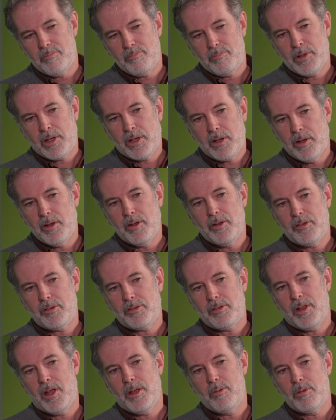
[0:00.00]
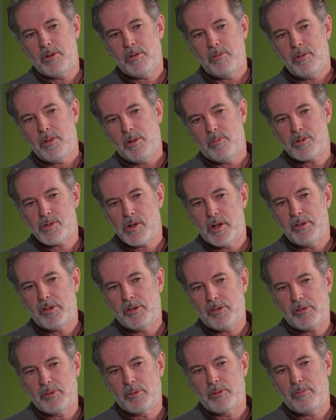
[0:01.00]
because they were trying
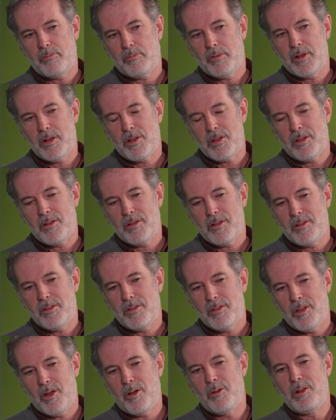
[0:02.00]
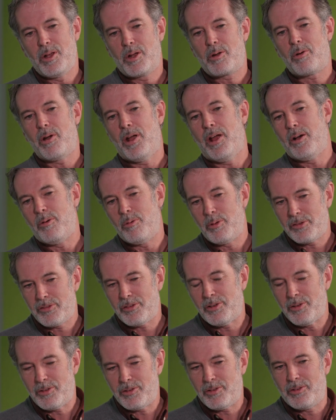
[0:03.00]
to the holy grail was
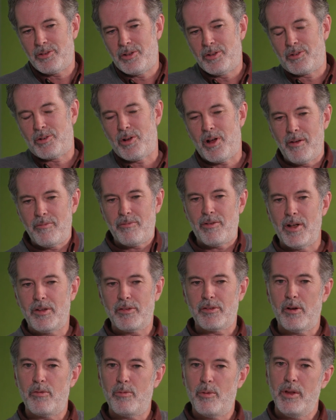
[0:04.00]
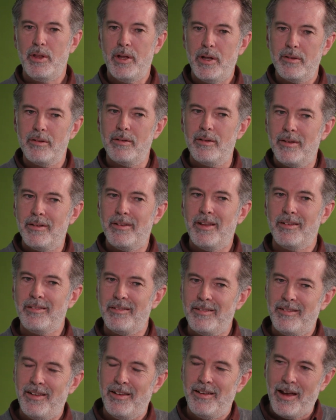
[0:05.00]
to try and find software that
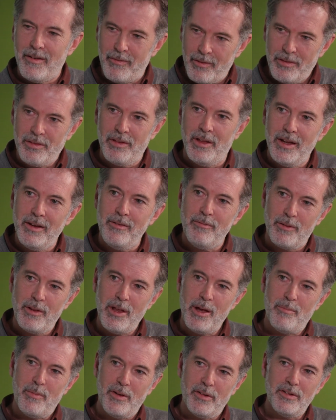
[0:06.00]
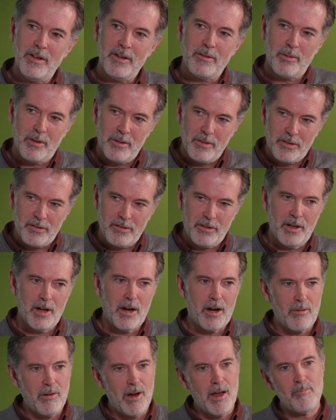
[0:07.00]
did everything for their business, whether it's
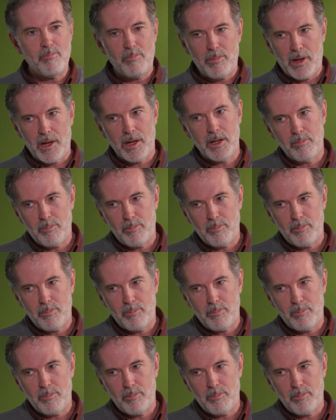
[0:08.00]
CRM, pay,